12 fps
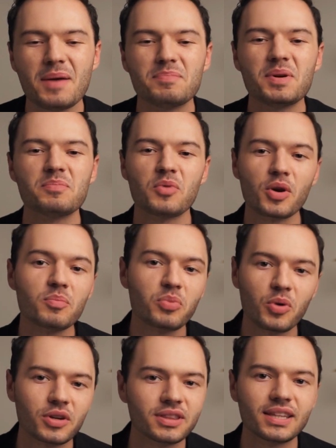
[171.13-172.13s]
But more
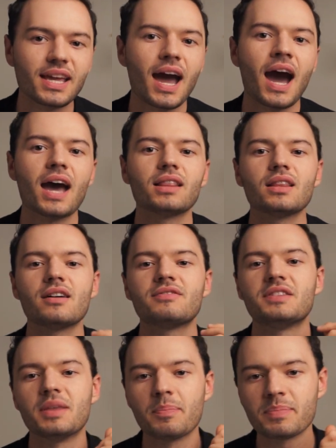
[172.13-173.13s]
importantly, I
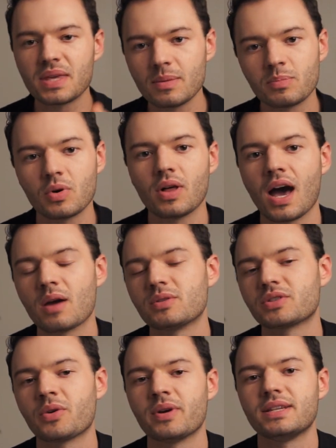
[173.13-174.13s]
loved the people I was
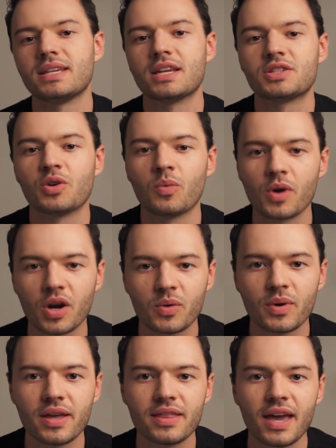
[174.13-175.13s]
going to get to work
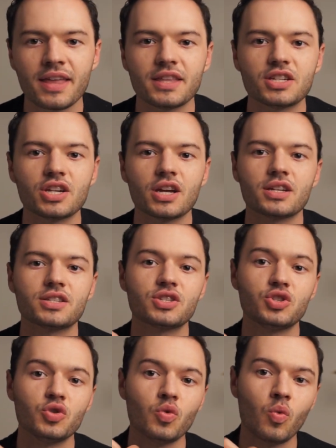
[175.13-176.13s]
with and the chance
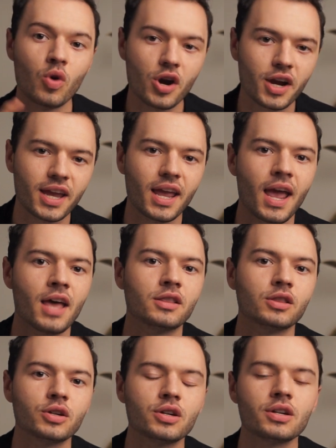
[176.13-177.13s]
to work and
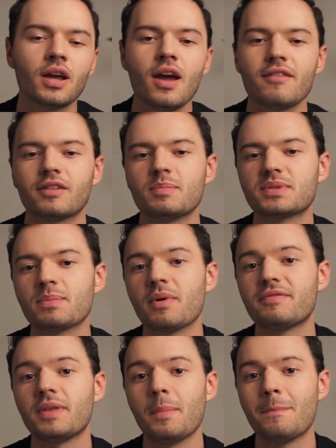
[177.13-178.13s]
learn from some
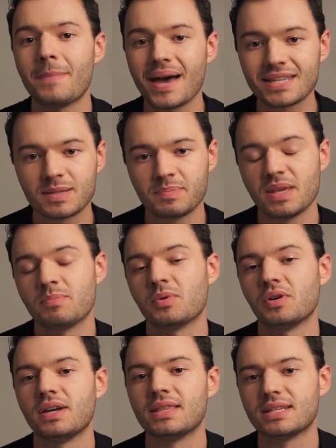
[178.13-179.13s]
of the best
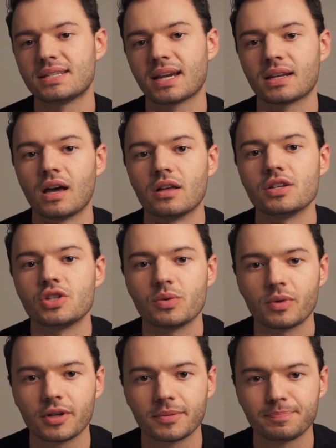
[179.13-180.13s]
people in the technology
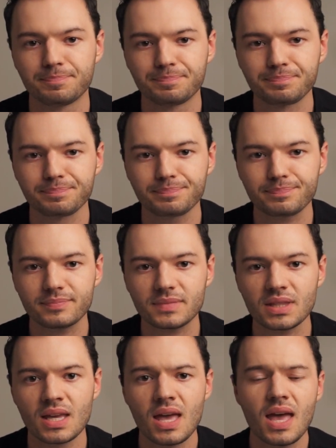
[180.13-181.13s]
world.
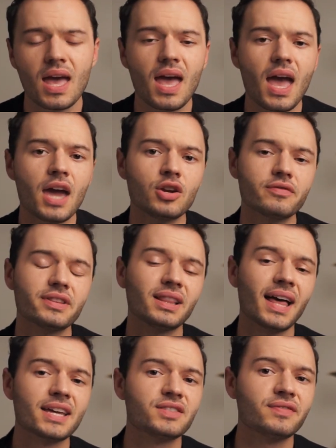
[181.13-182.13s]
And over the
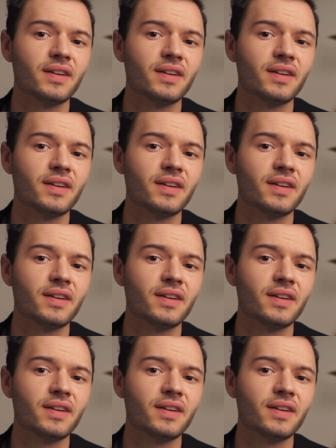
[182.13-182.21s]
last